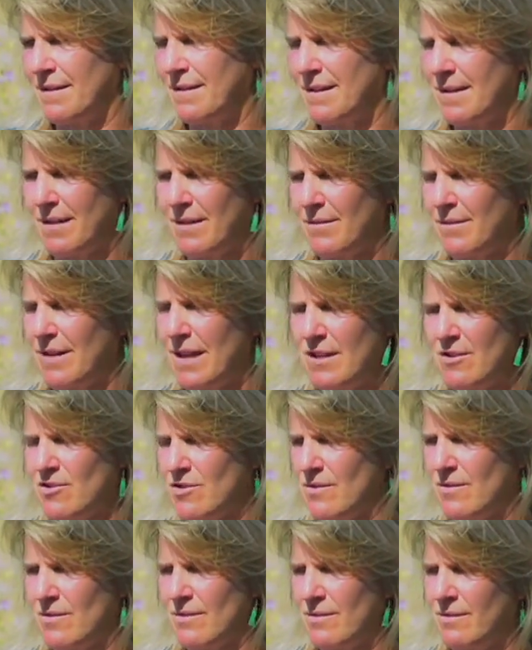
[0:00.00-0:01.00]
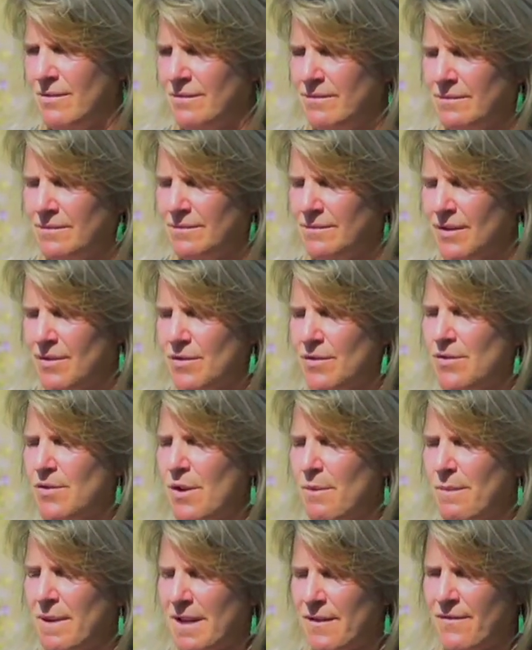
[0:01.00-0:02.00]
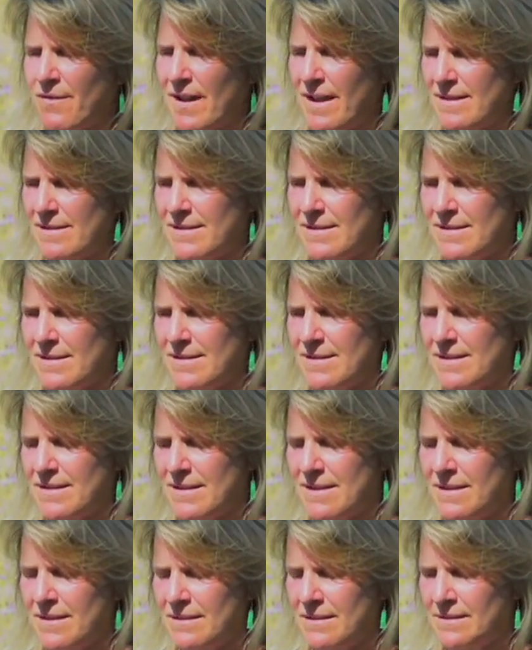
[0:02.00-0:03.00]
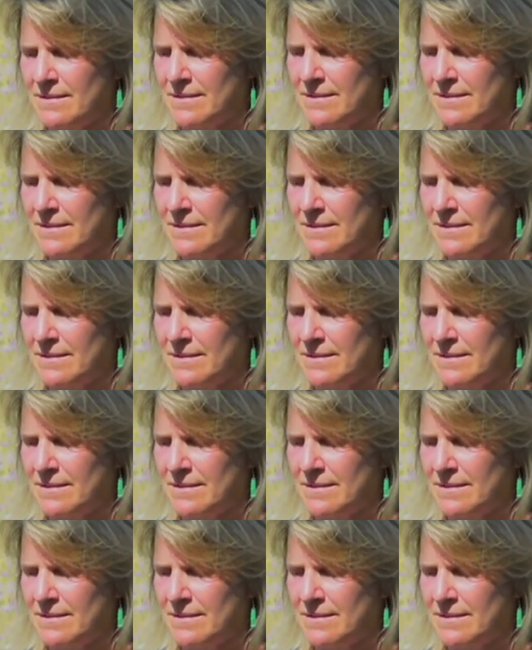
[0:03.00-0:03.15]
nature, there are so many facets to